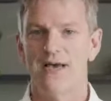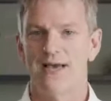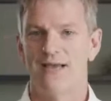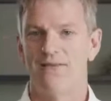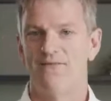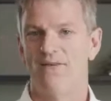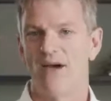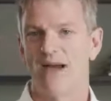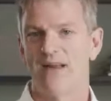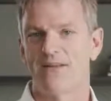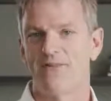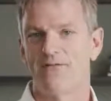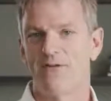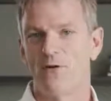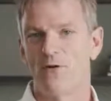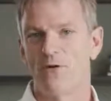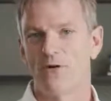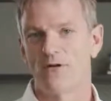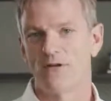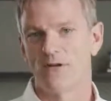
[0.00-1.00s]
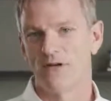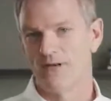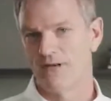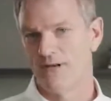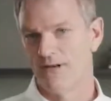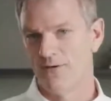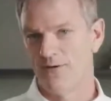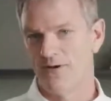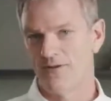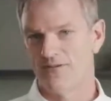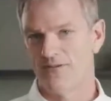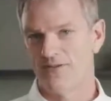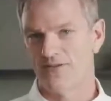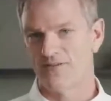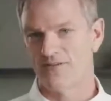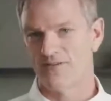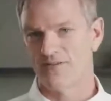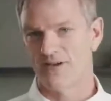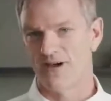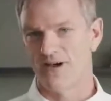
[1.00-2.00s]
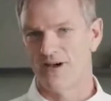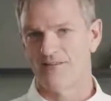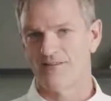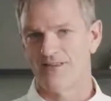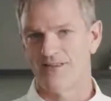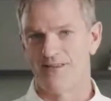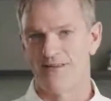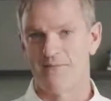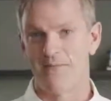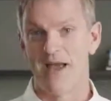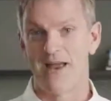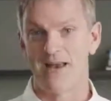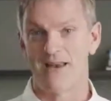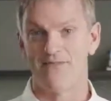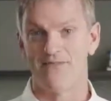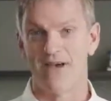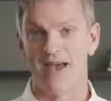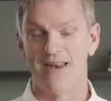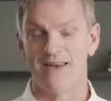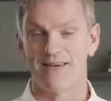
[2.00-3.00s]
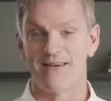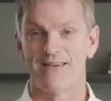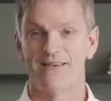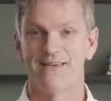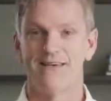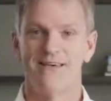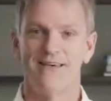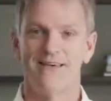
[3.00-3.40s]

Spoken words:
In fact, if you looked at Lewis's start in the main event